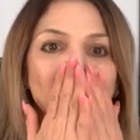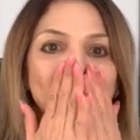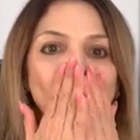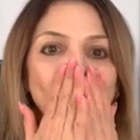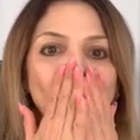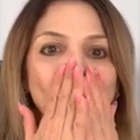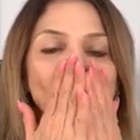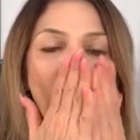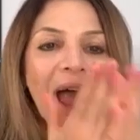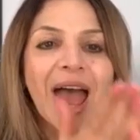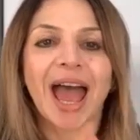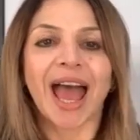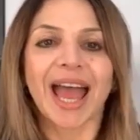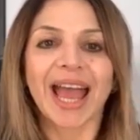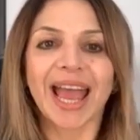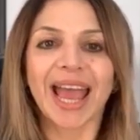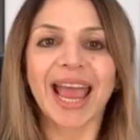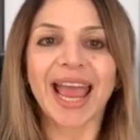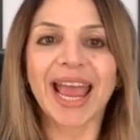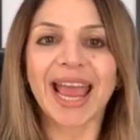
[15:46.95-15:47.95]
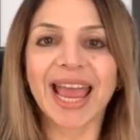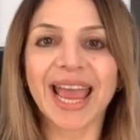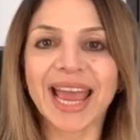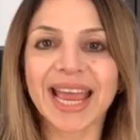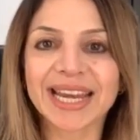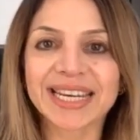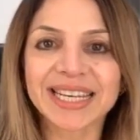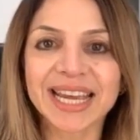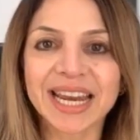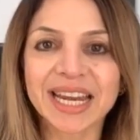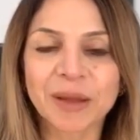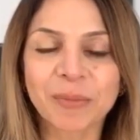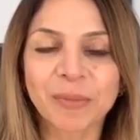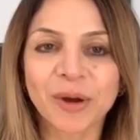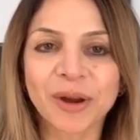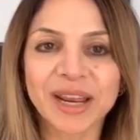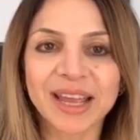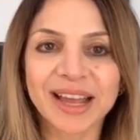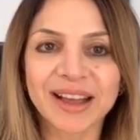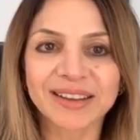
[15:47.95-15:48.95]
Mwah. And
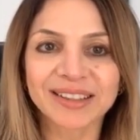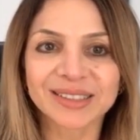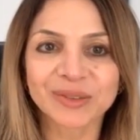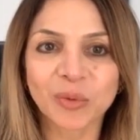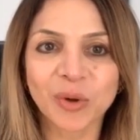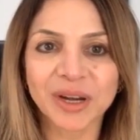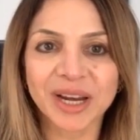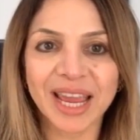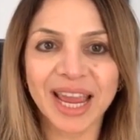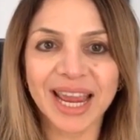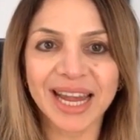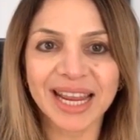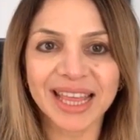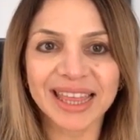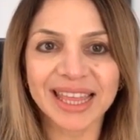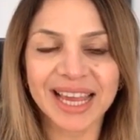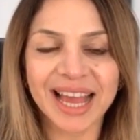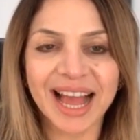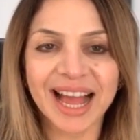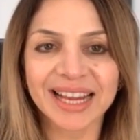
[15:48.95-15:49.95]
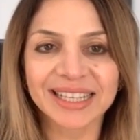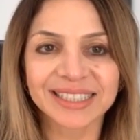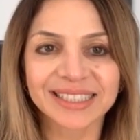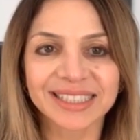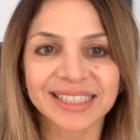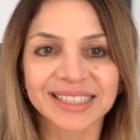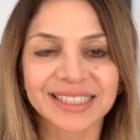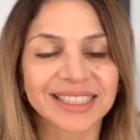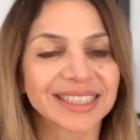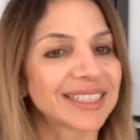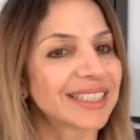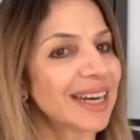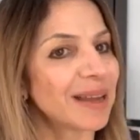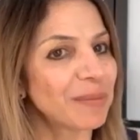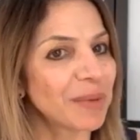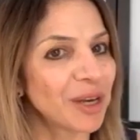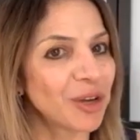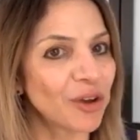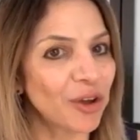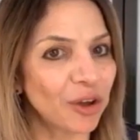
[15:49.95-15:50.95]
anybody else want anything answered, just let me
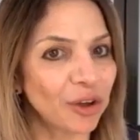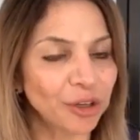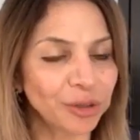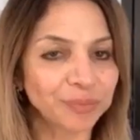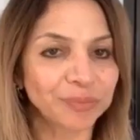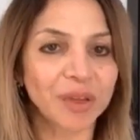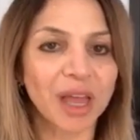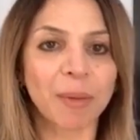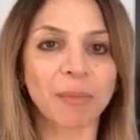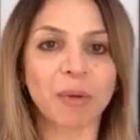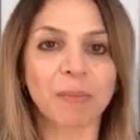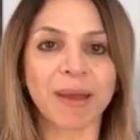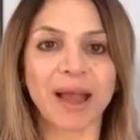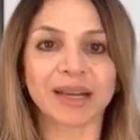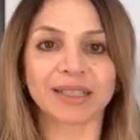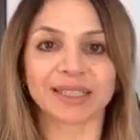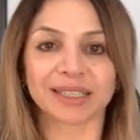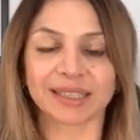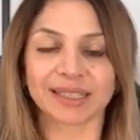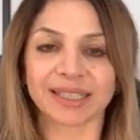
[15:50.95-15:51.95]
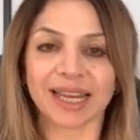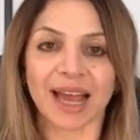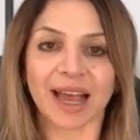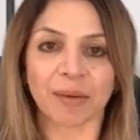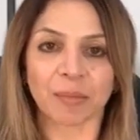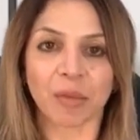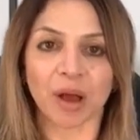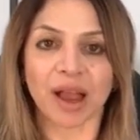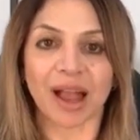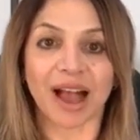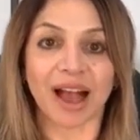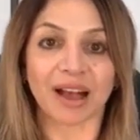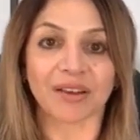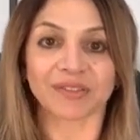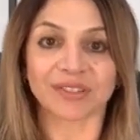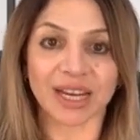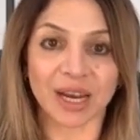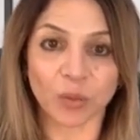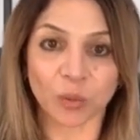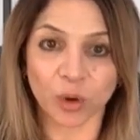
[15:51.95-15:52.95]
know. I'm about to start my
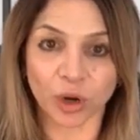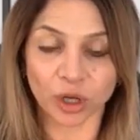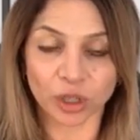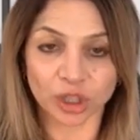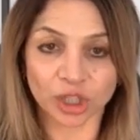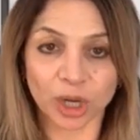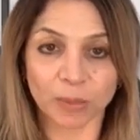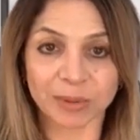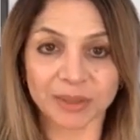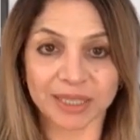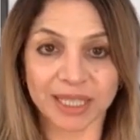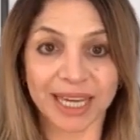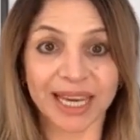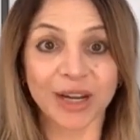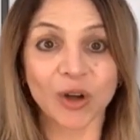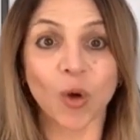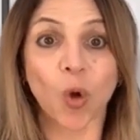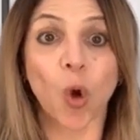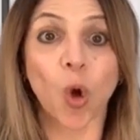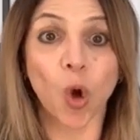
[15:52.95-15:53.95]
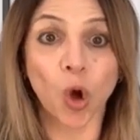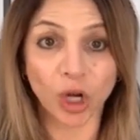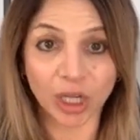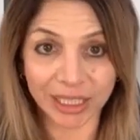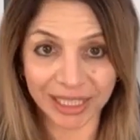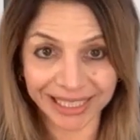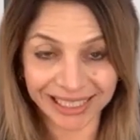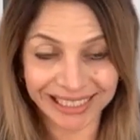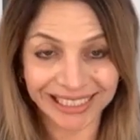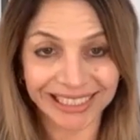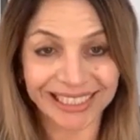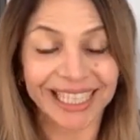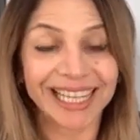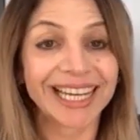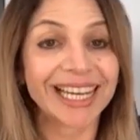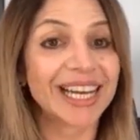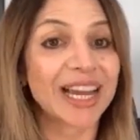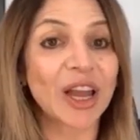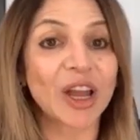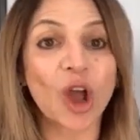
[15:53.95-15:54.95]
half-day workshops in Auckland
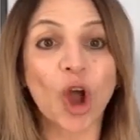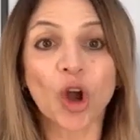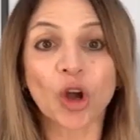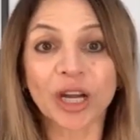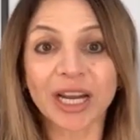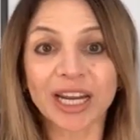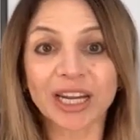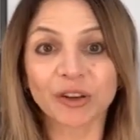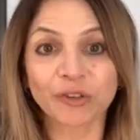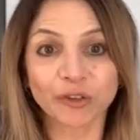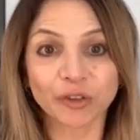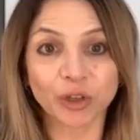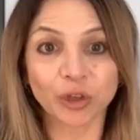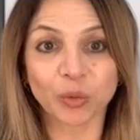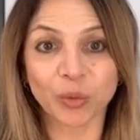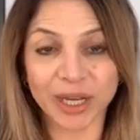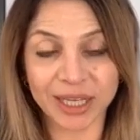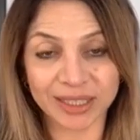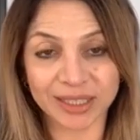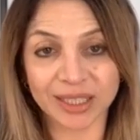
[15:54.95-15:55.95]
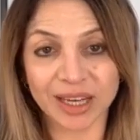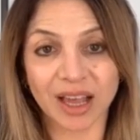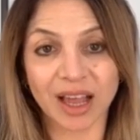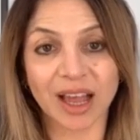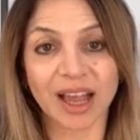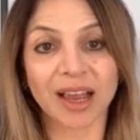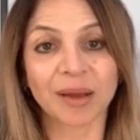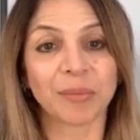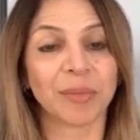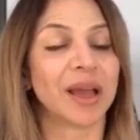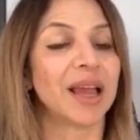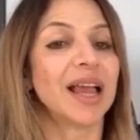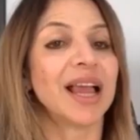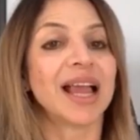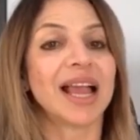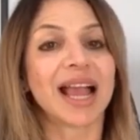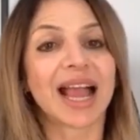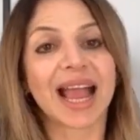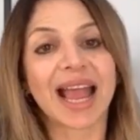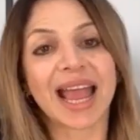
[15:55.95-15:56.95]
only in a few weeks' time.
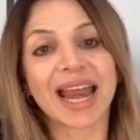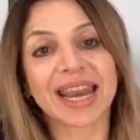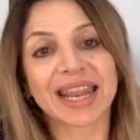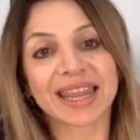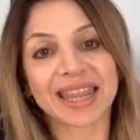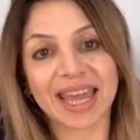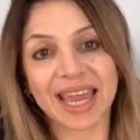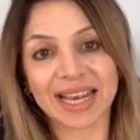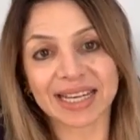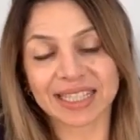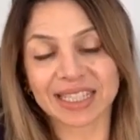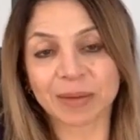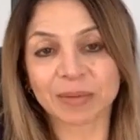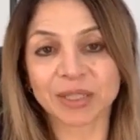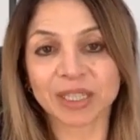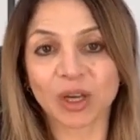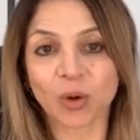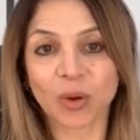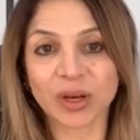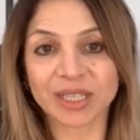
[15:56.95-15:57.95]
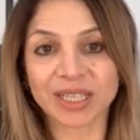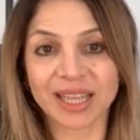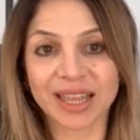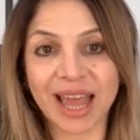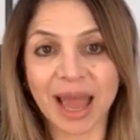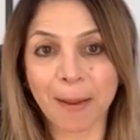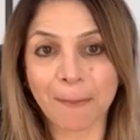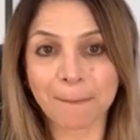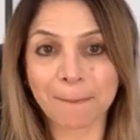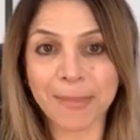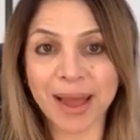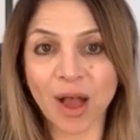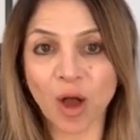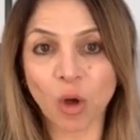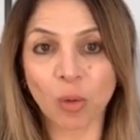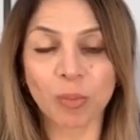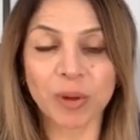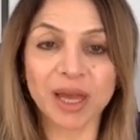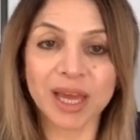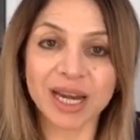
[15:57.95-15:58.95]
And then subsequent to that,
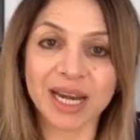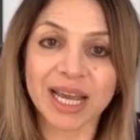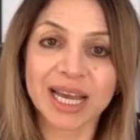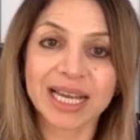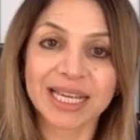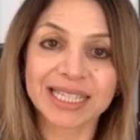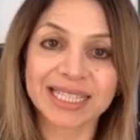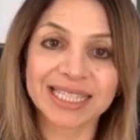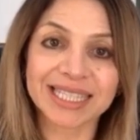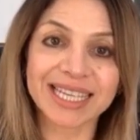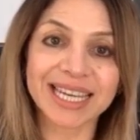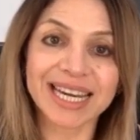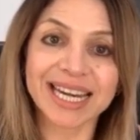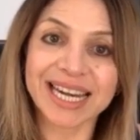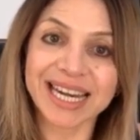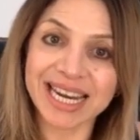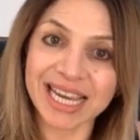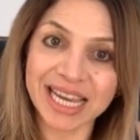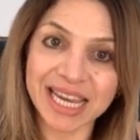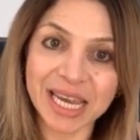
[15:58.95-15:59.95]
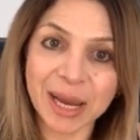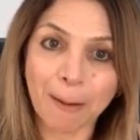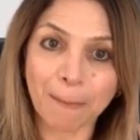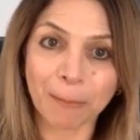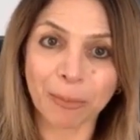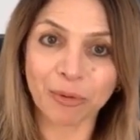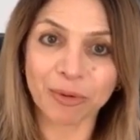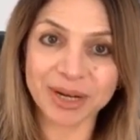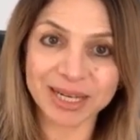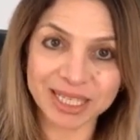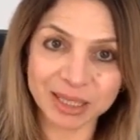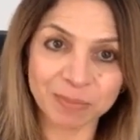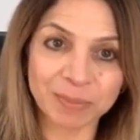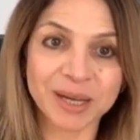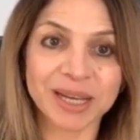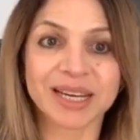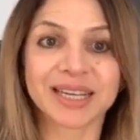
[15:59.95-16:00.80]
Melbourne, Sydney, Brisbane.